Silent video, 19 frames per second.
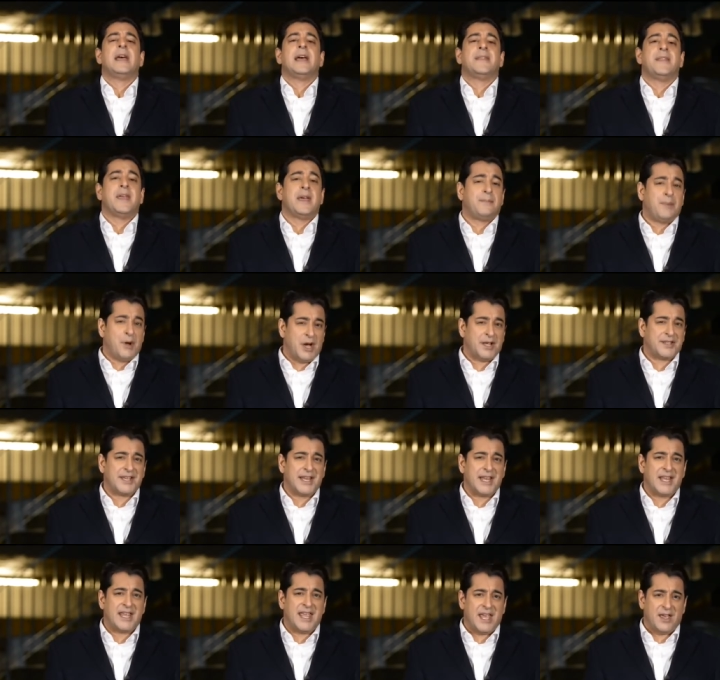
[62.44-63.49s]
and their
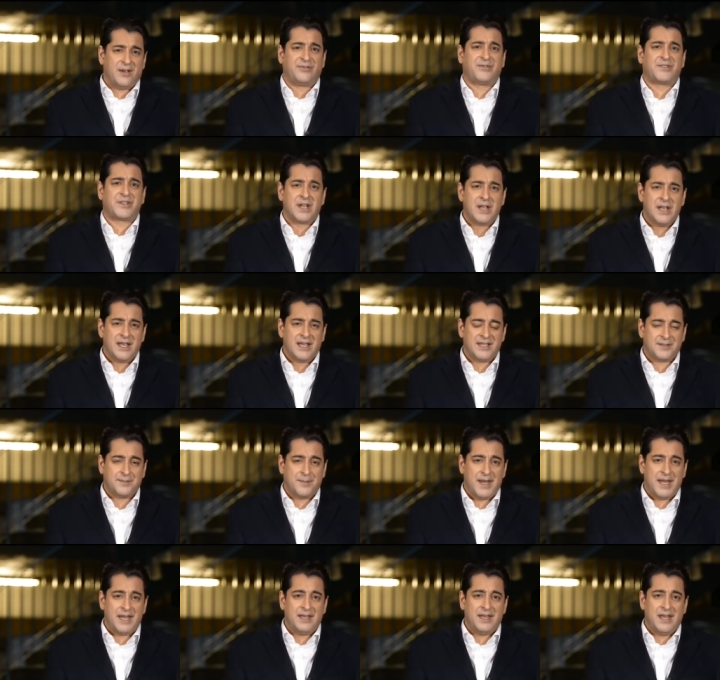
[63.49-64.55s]
parting gift has
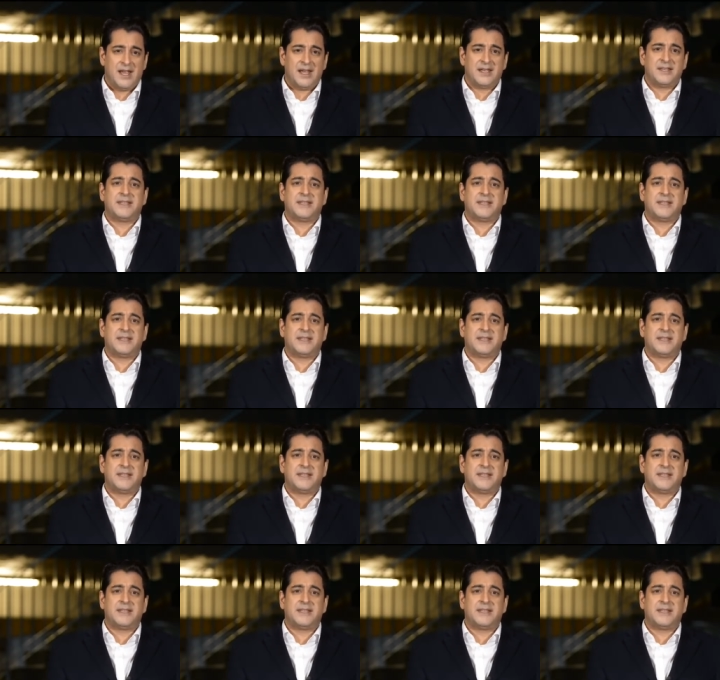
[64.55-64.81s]
been near